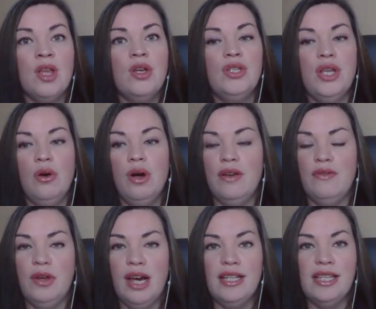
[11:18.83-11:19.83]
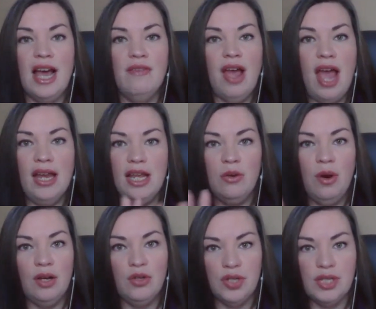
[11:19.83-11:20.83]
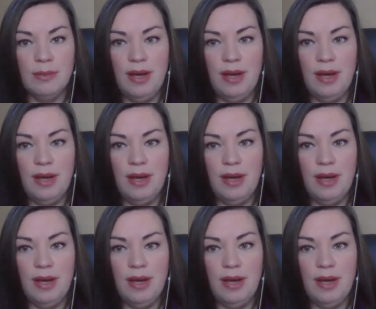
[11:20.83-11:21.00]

So if you guys have any questions